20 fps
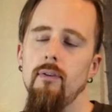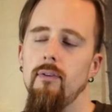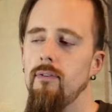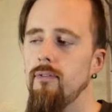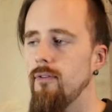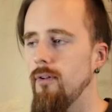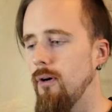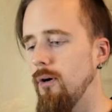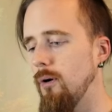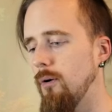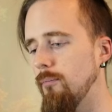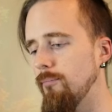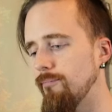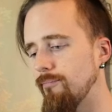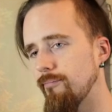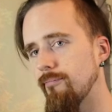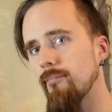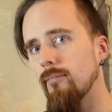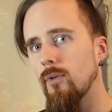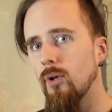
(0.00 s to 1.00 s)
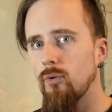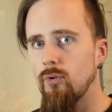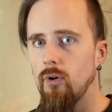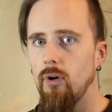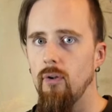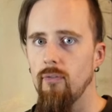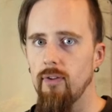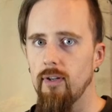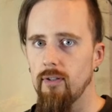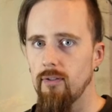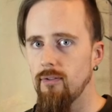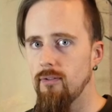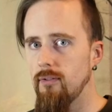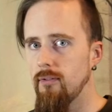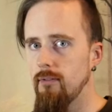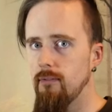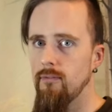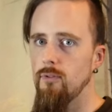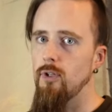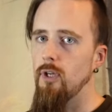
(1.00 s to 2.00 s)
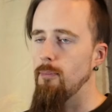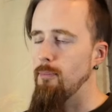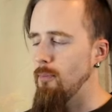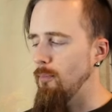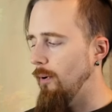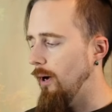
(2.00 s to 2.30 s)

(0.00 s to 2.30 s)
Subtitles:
So those are all things to keep in